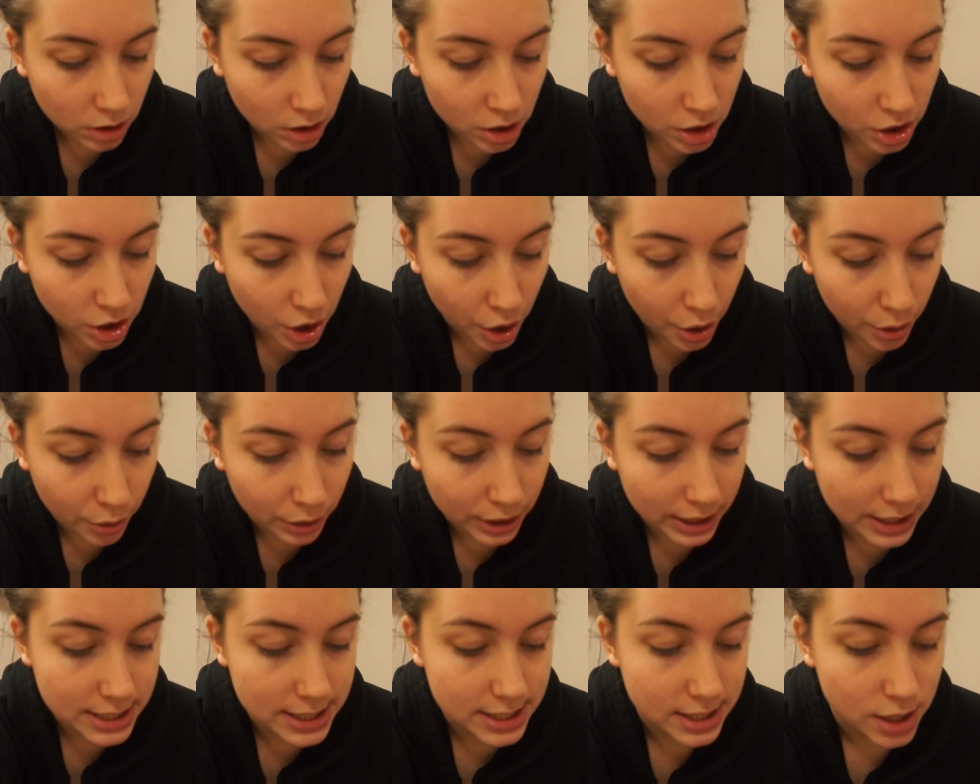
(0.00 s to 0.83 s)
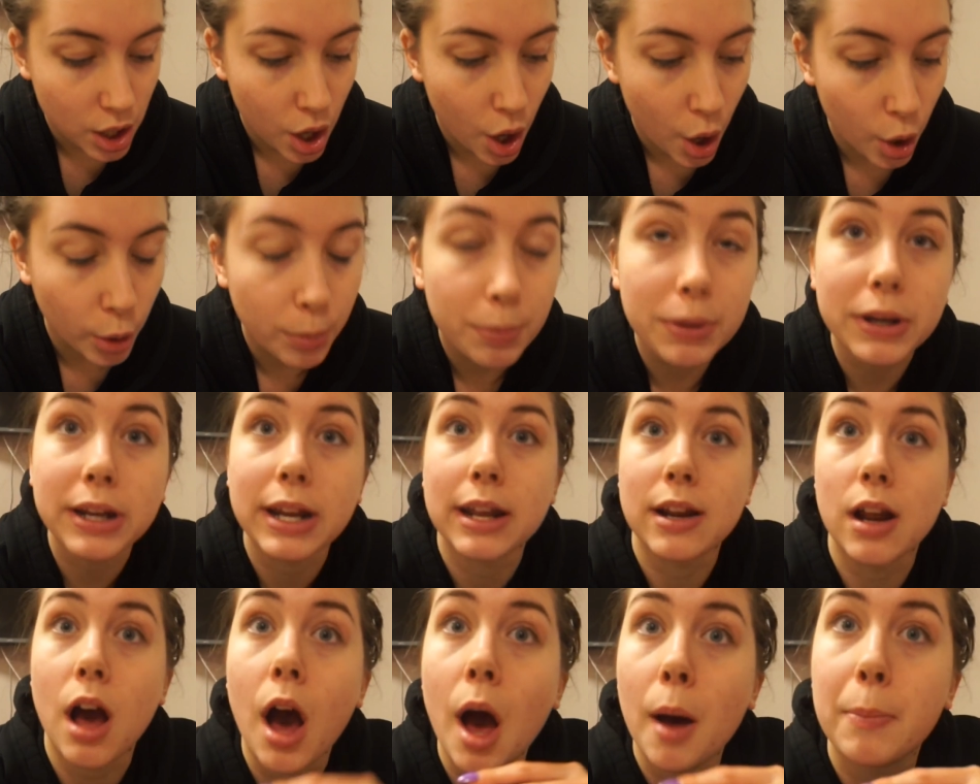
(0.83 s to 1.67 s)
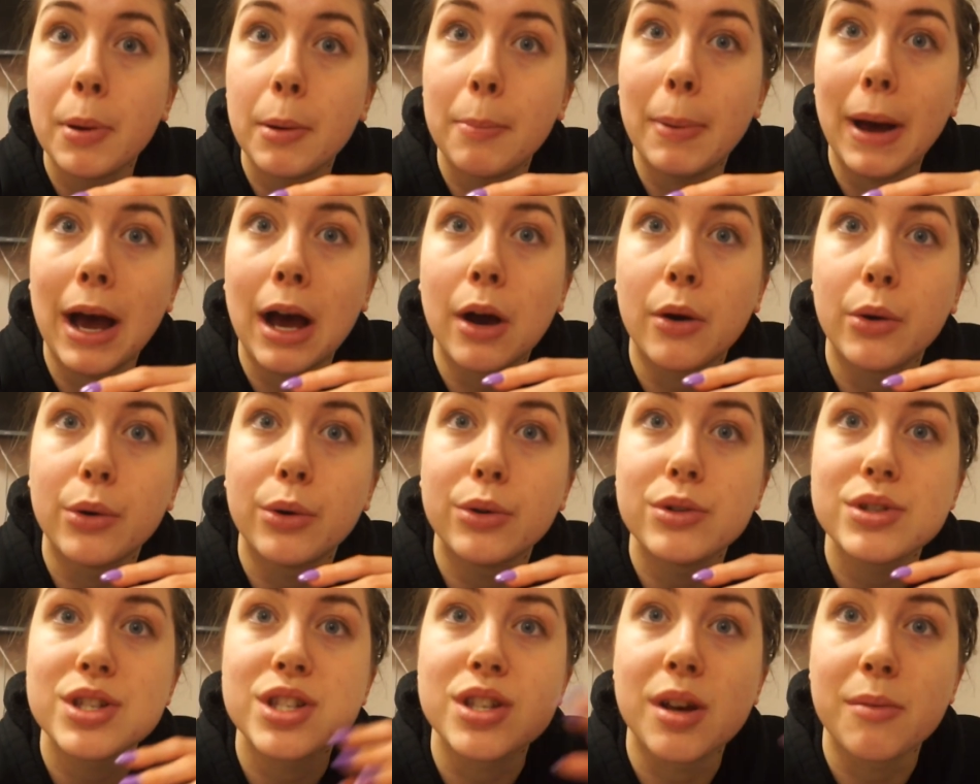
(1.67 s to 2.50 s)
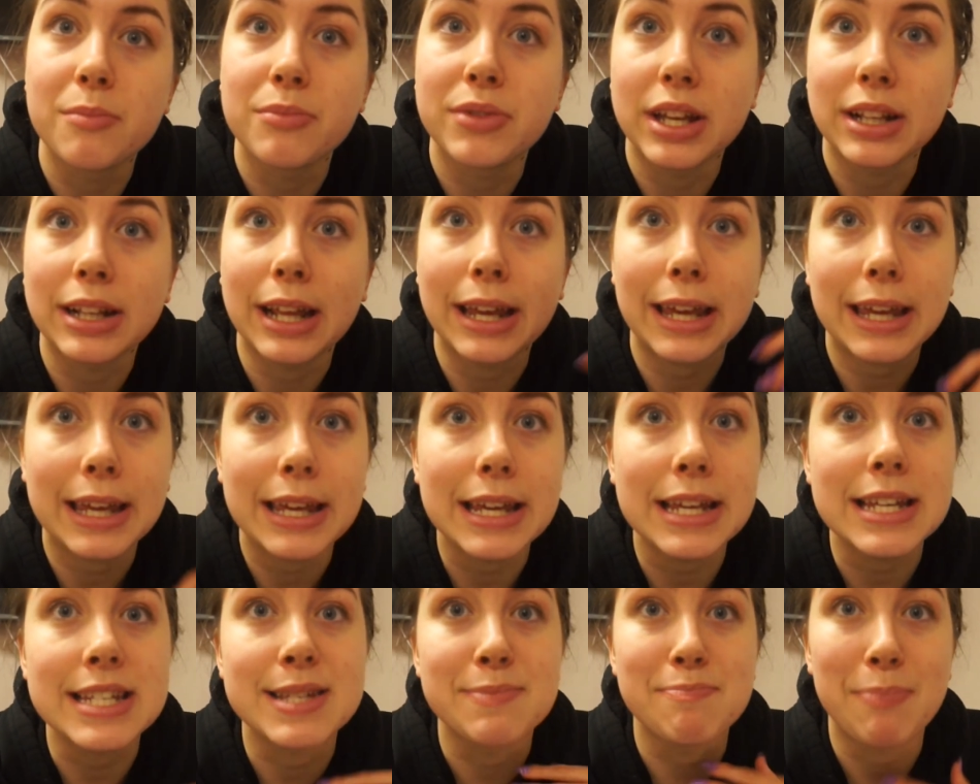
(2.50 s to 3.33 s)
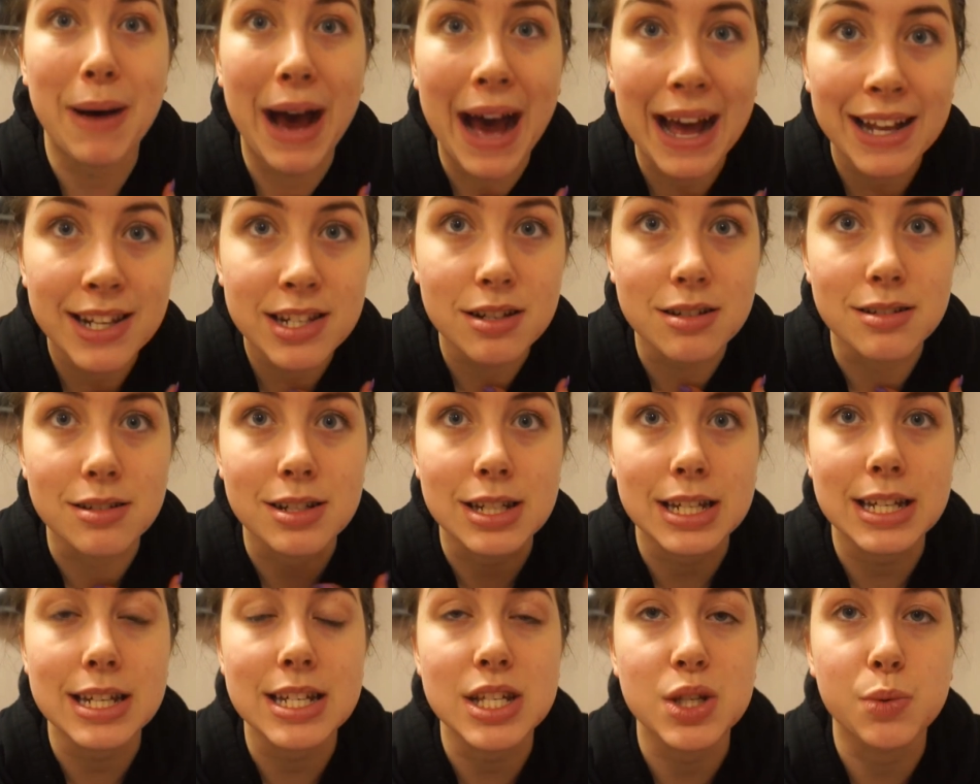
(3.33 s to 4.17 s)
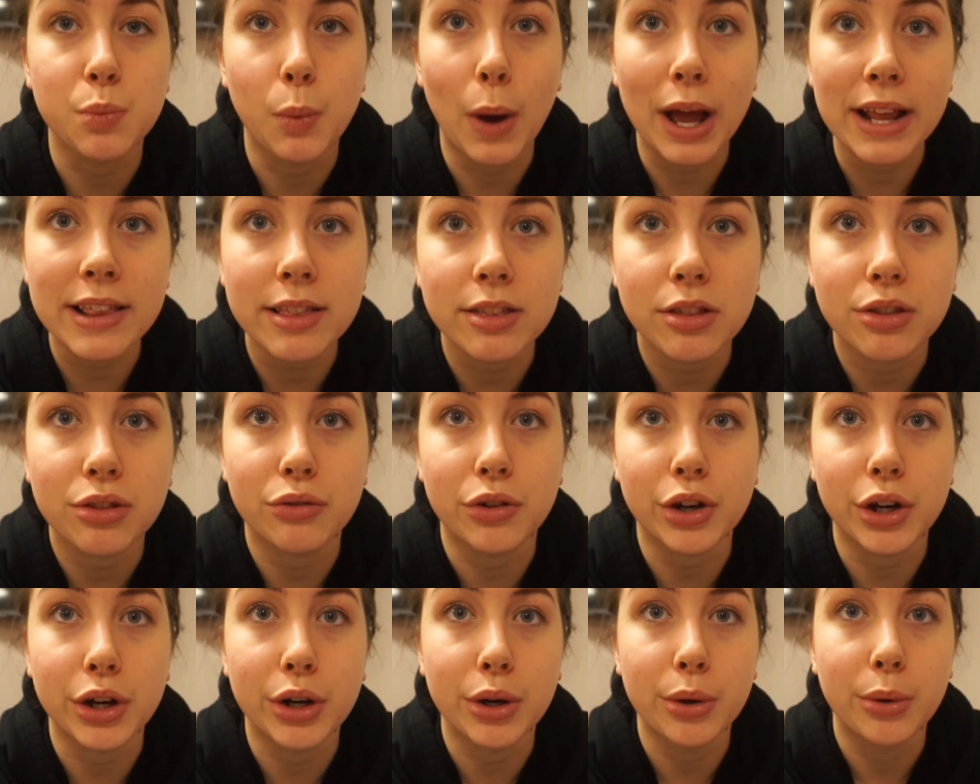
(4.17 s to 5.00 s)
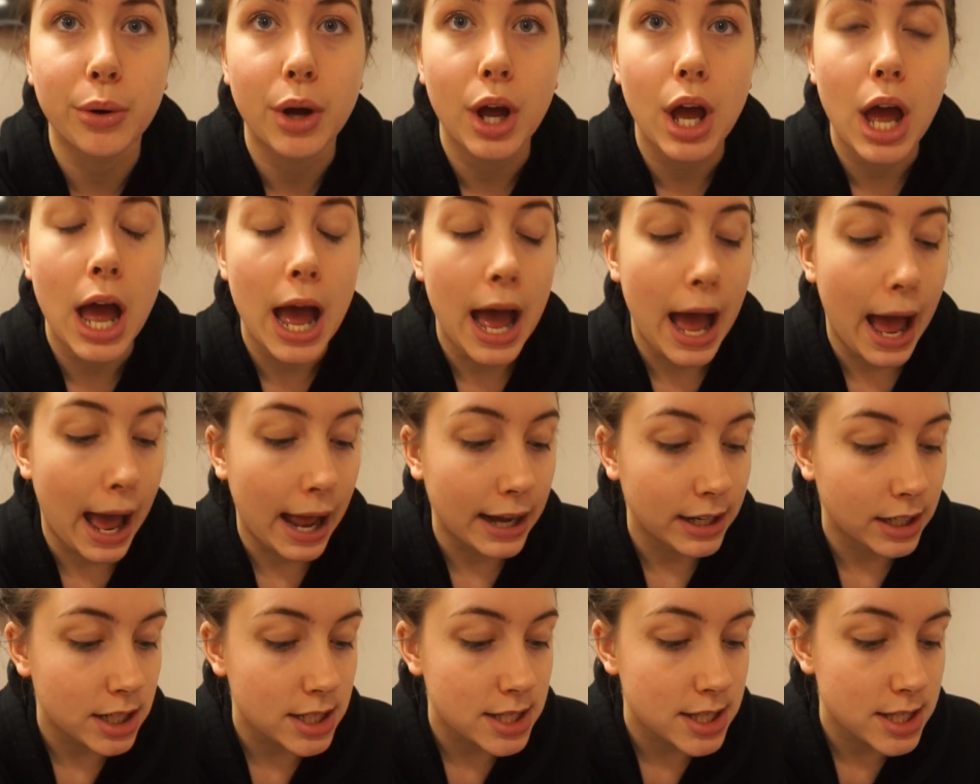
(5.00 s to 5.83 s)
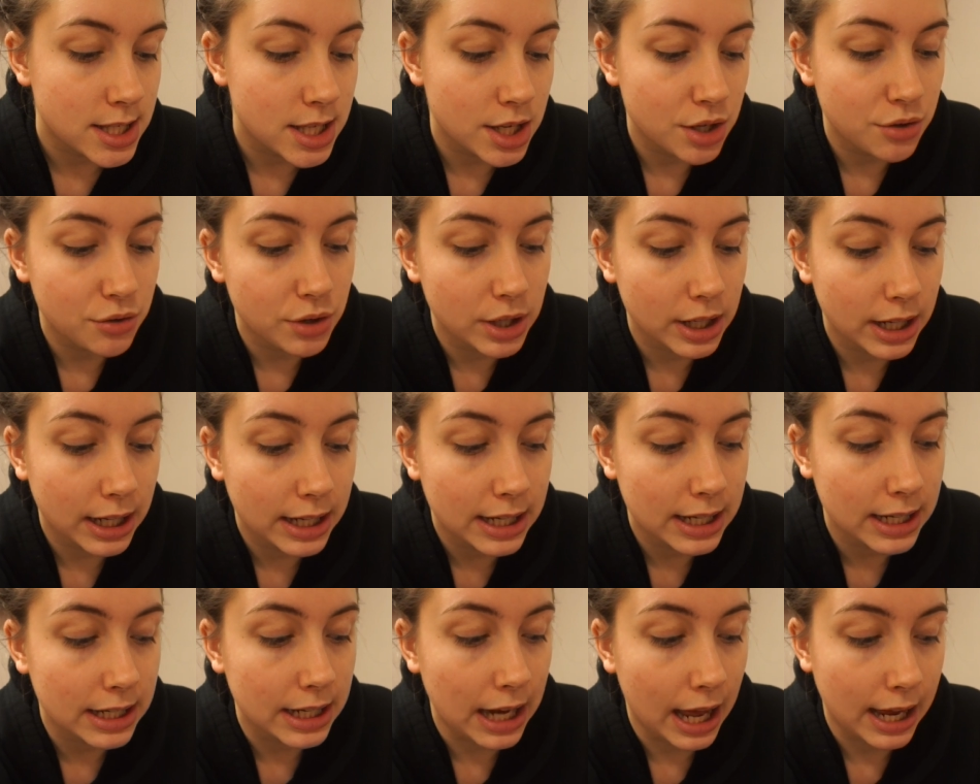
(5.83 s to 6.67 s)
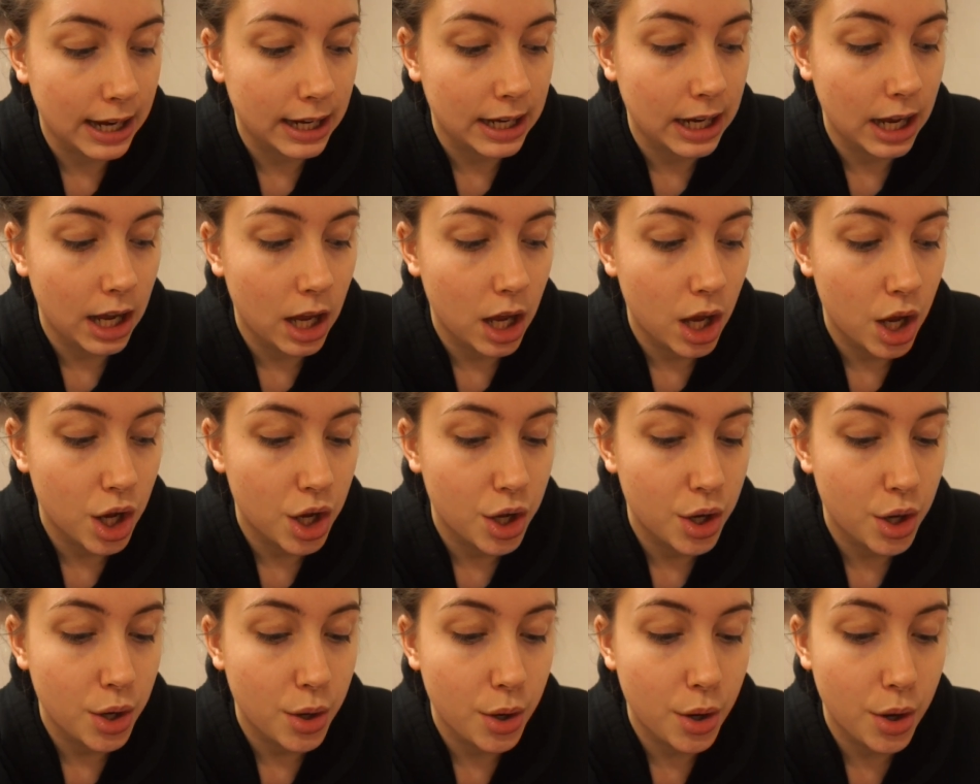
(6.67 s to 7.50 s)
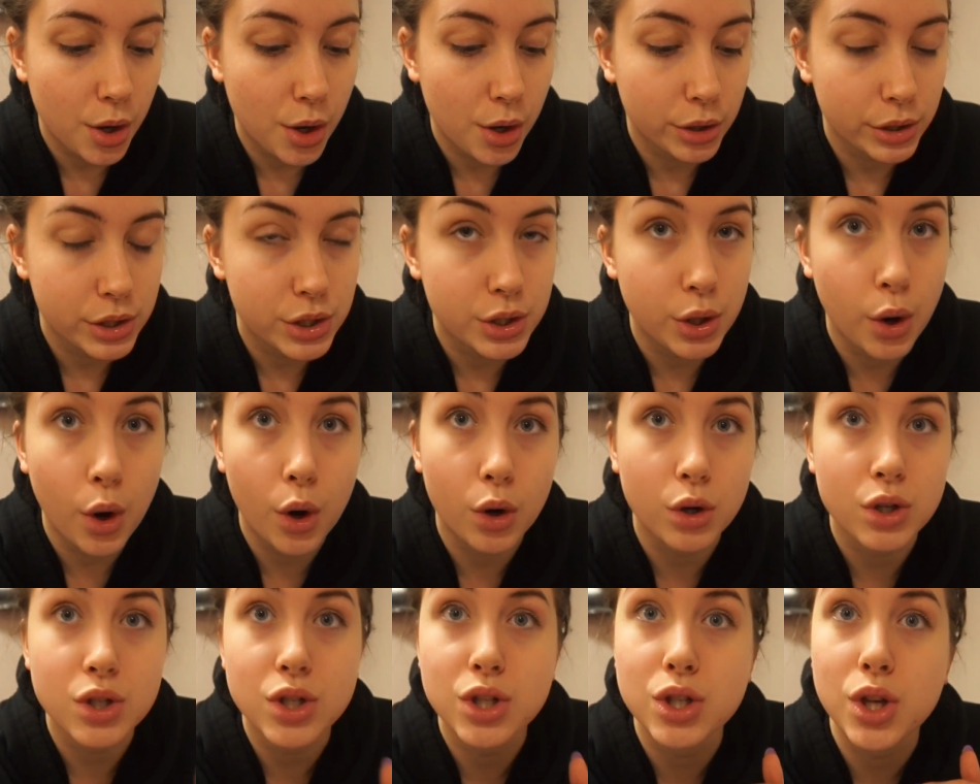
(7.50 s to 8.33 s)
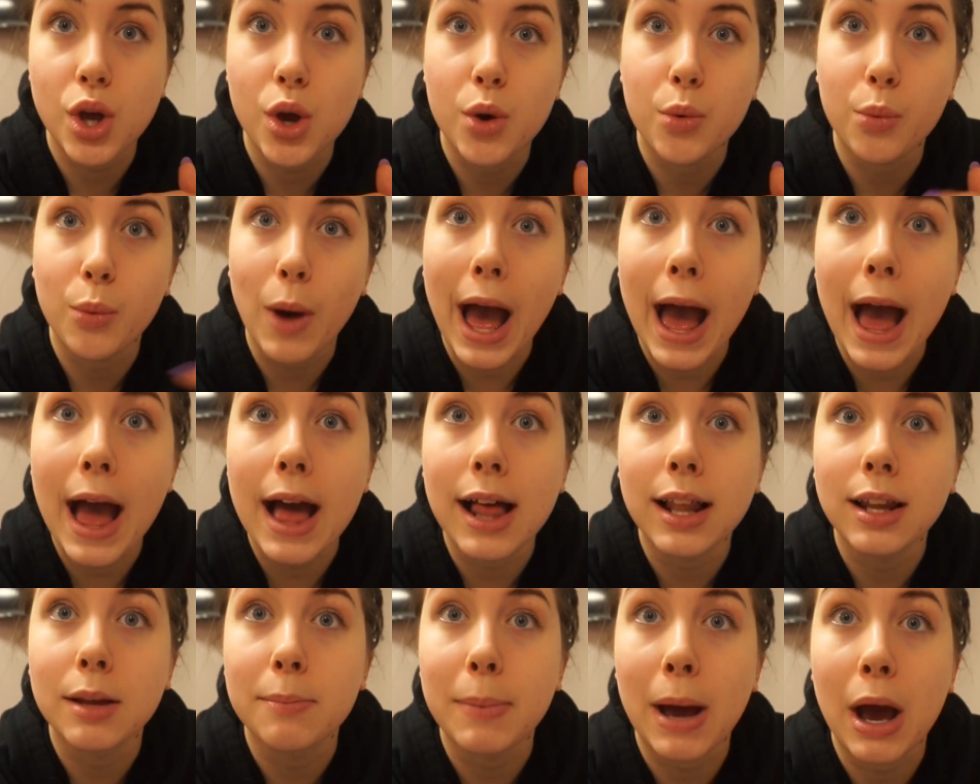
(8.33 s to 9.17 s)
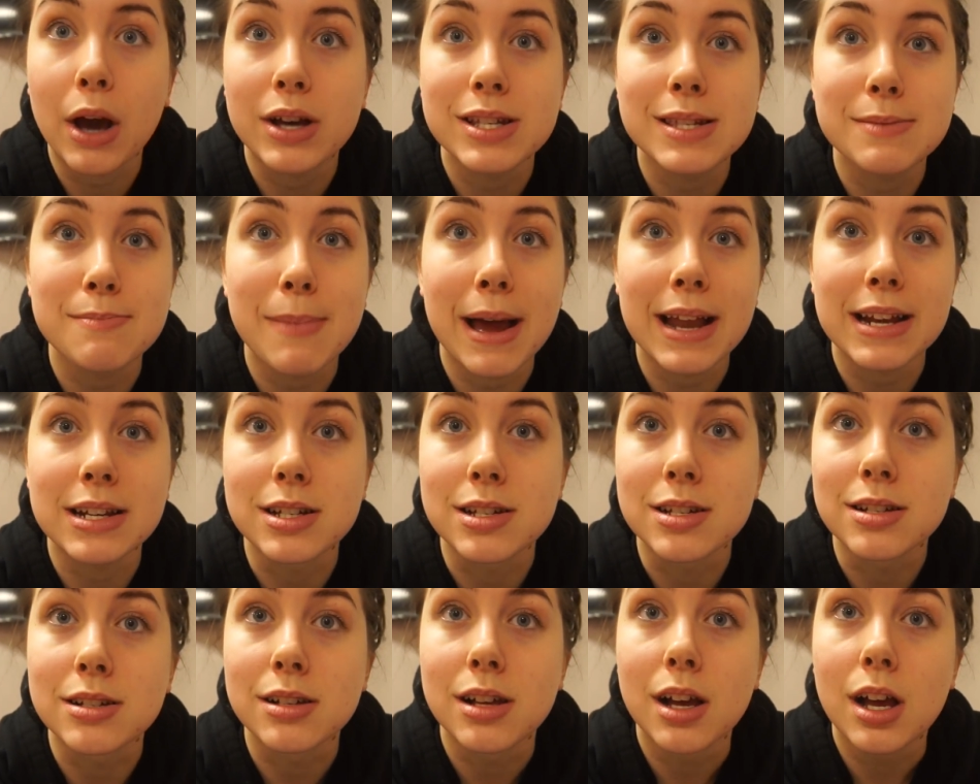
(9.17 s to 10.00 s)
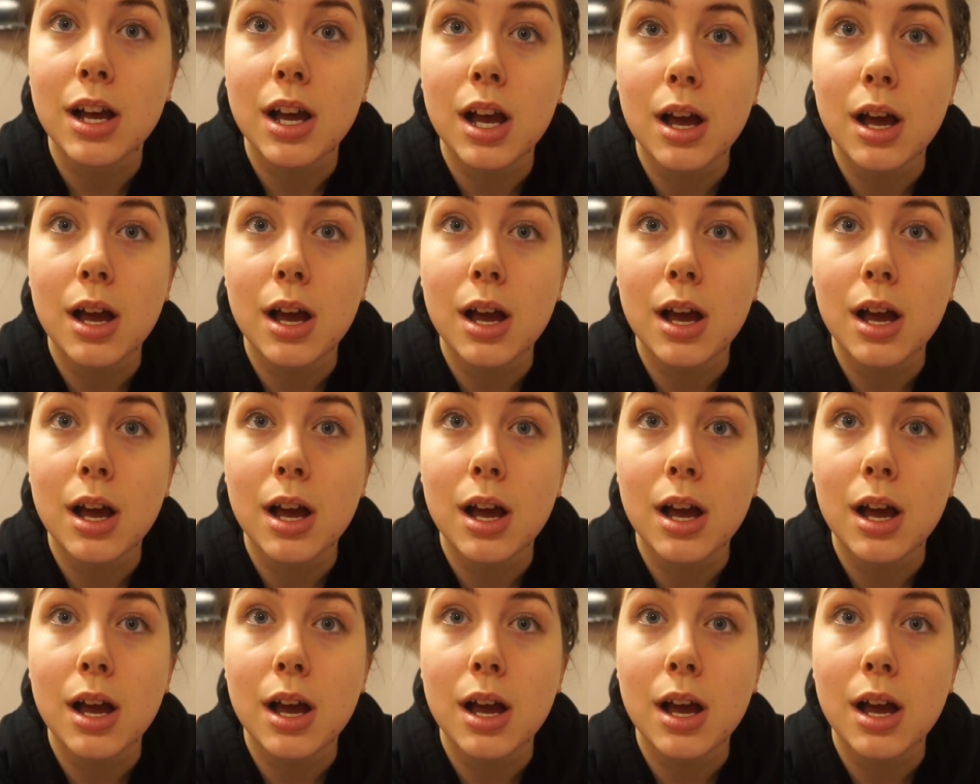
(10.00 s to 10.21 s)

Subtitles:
you know, he's opening up about something that he's battled, he's went through. And considering he, like, talks so well about his mental